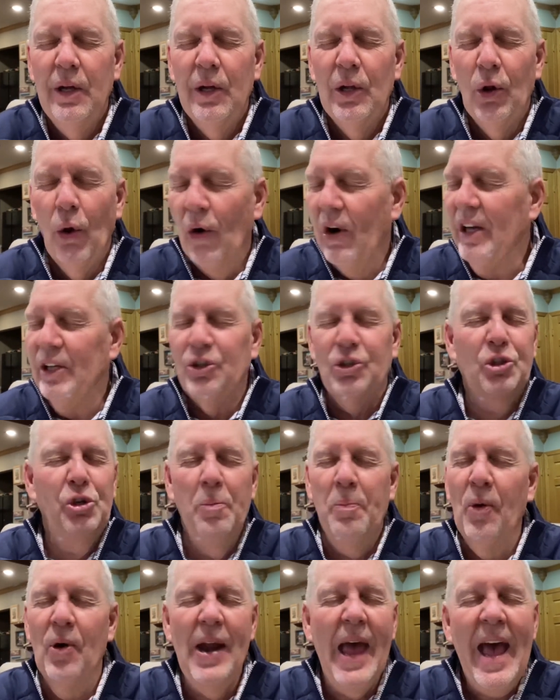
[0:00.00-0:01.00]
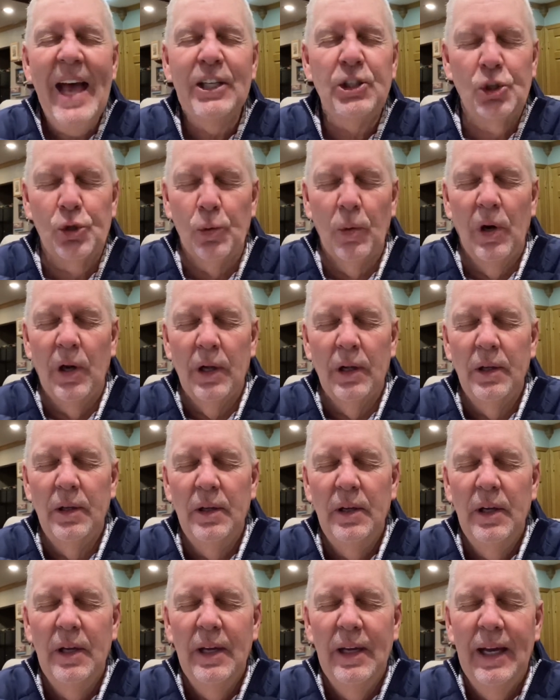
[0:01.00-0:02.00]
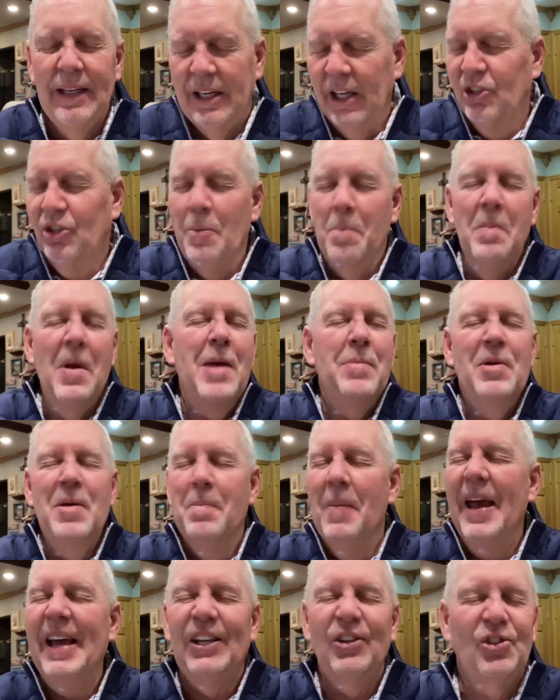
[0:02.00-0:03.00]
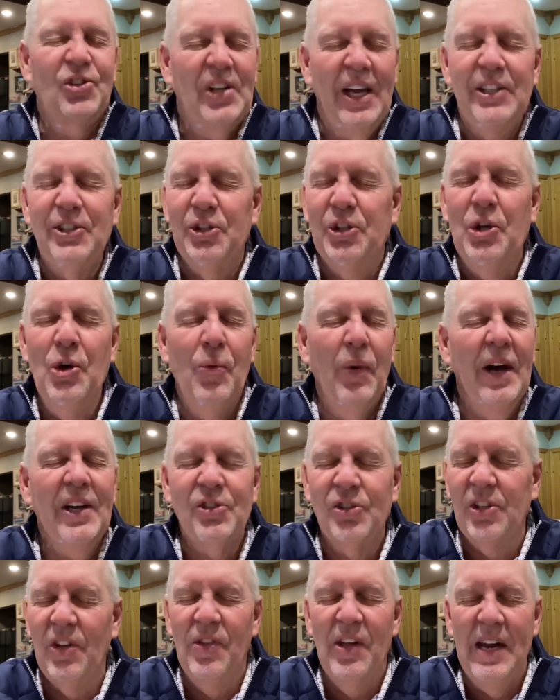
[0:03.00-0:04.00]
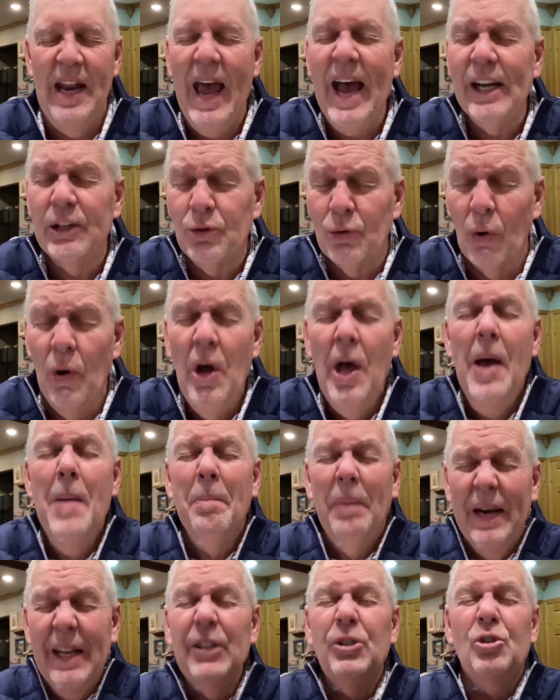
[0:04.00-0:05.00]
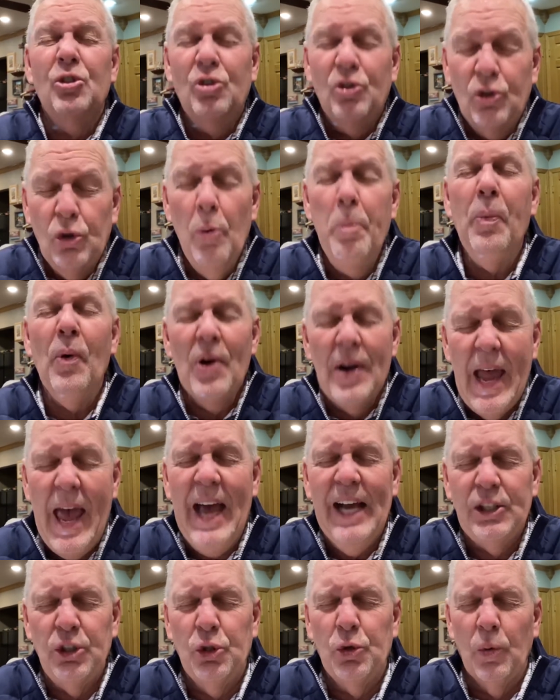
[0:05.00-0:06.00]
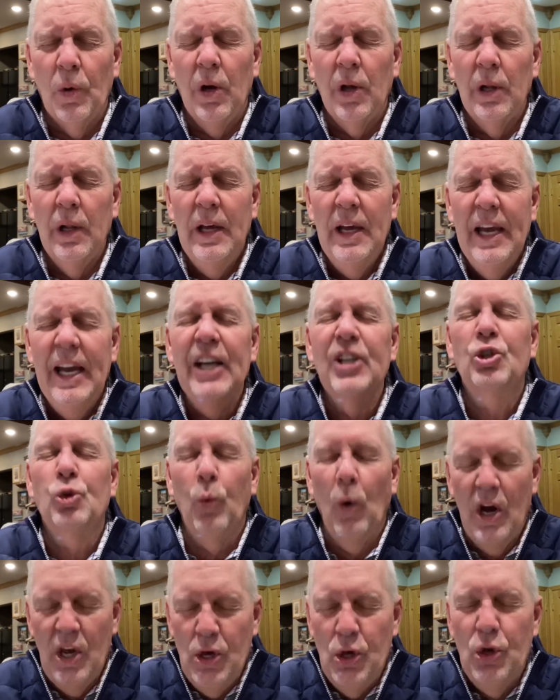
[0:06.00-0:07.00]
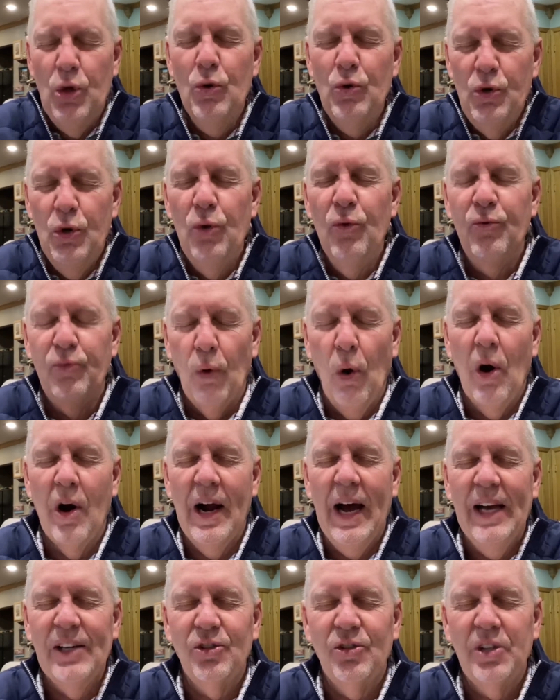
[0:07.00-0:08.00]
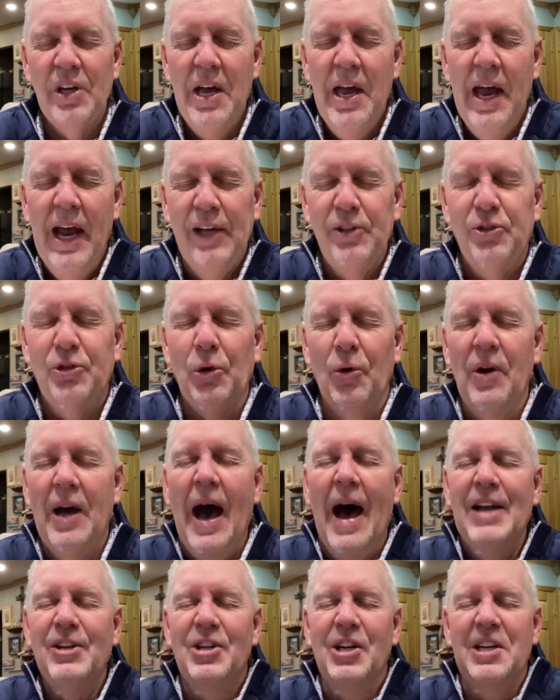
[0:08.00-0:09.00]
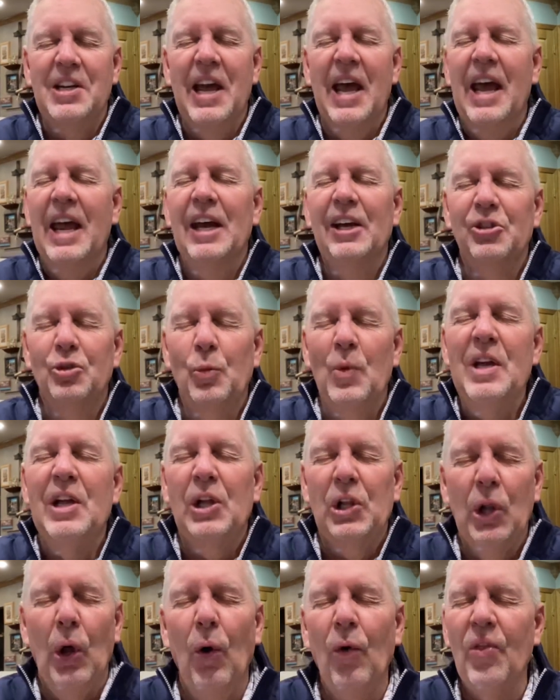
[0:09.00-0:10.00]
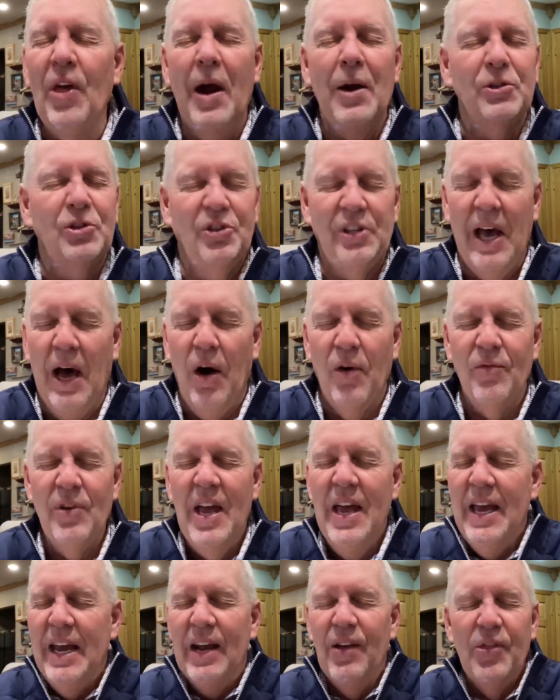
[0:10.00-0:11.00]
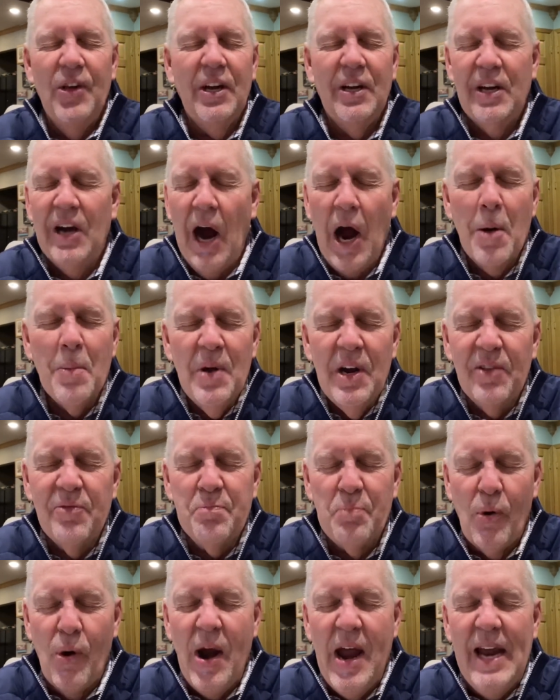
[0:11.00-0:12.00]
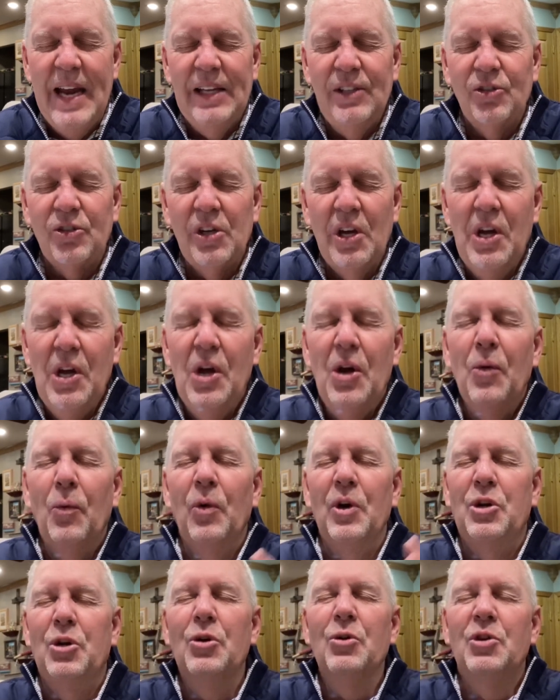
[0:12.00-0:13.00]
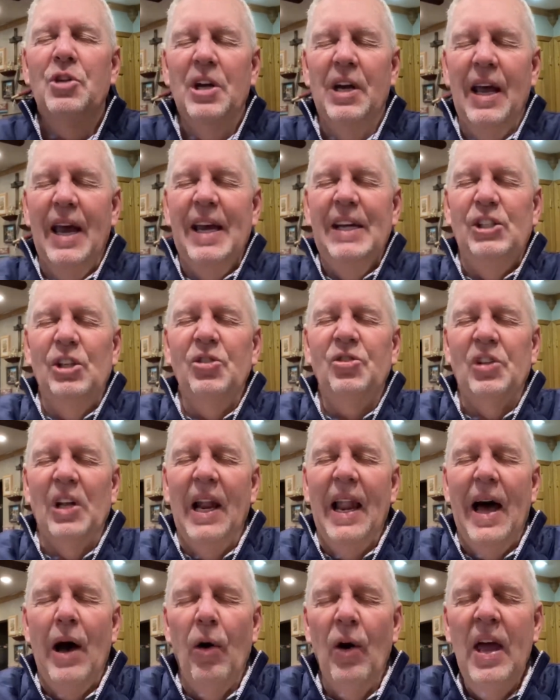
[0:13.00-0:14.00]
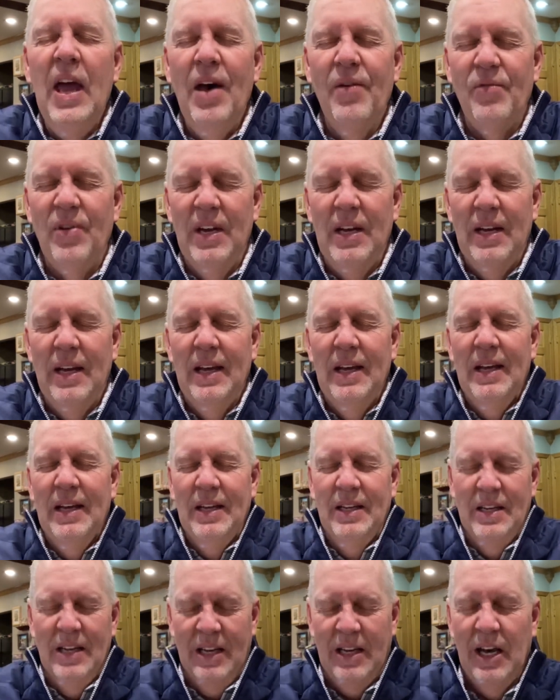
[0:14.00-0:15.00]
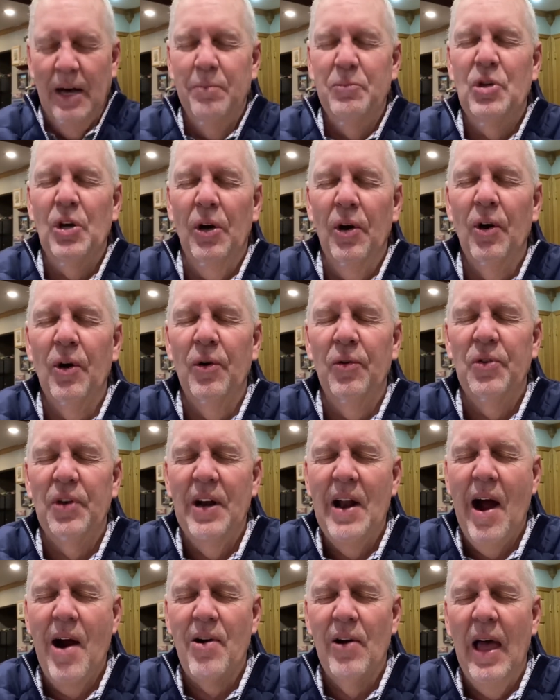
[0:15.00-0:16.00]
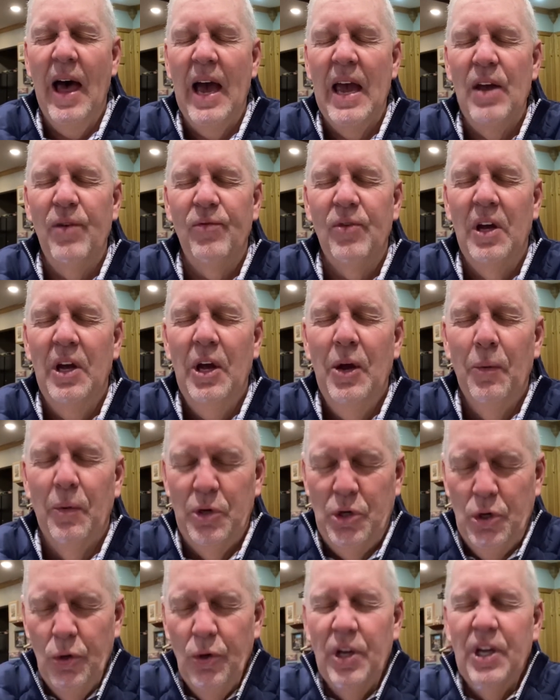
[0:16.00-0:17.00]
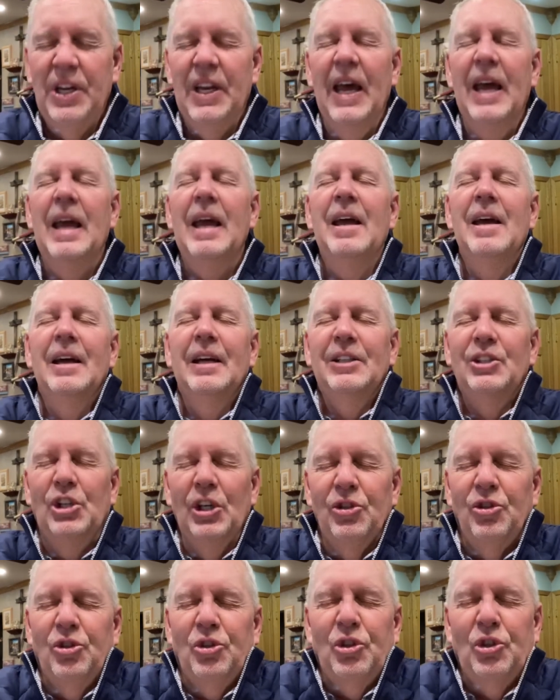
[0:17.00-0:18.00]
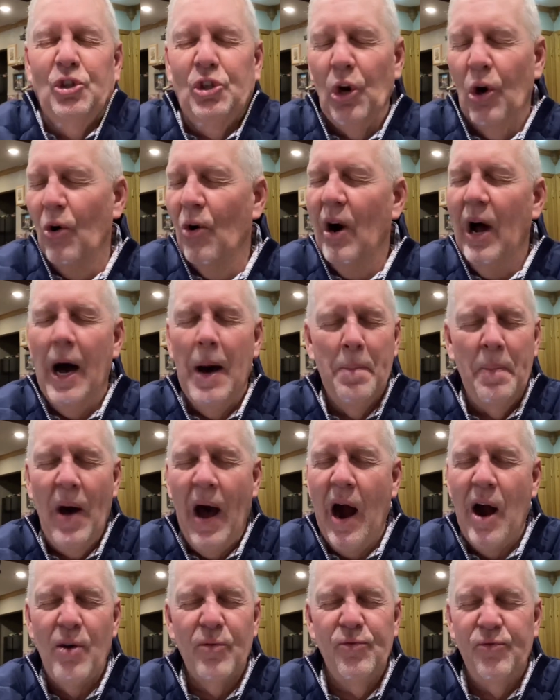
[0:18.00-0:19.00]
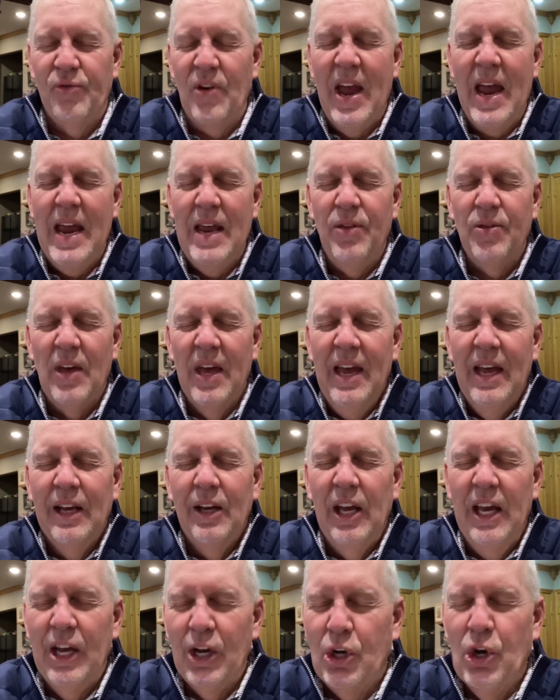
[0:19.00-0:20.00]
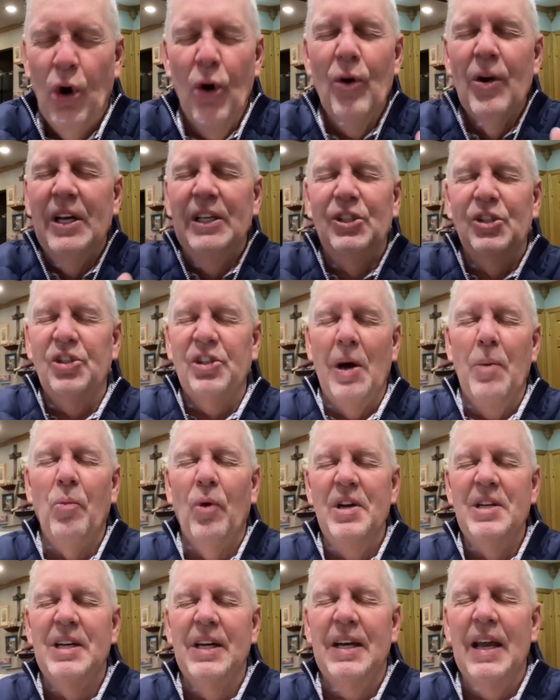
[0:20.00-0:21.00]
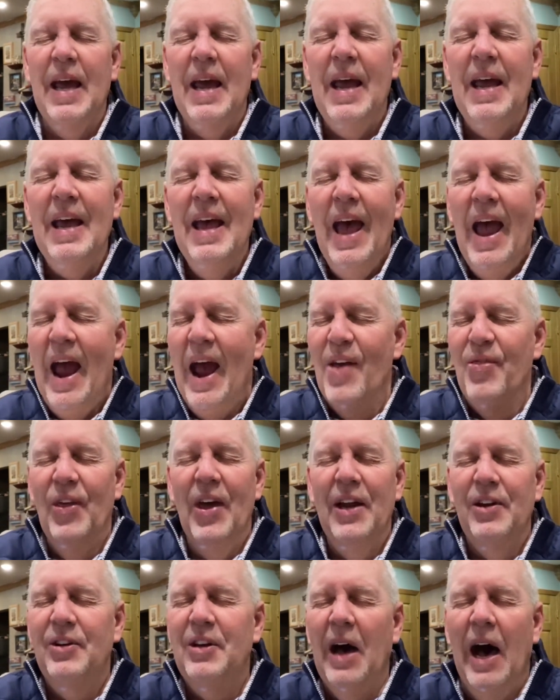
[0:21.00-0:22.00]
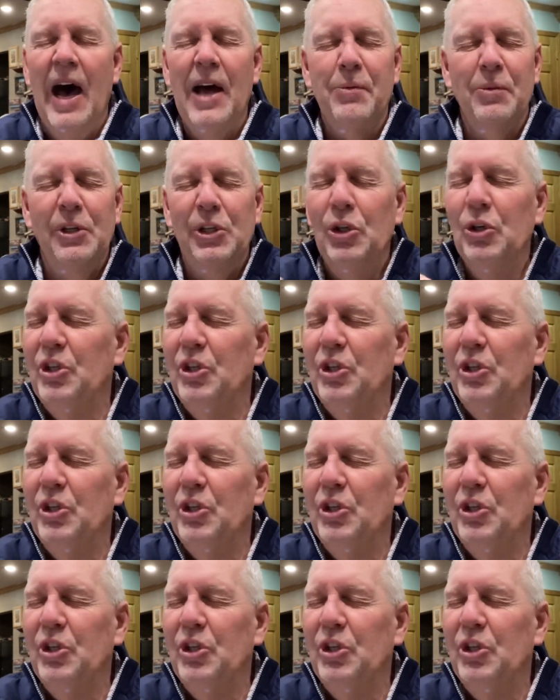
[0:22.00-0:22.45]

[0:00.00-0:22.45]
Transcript: Lord, it's supernatural. It doesn't maybe make sense to us in the natural, but it's supernatural. It's what you do for us. And so God, today, as we clothe ourselves in the garment of praise, would you today just allow heaven to come to earth in our life? Would you today just stir up our faith encourage someone today. And then, God, would you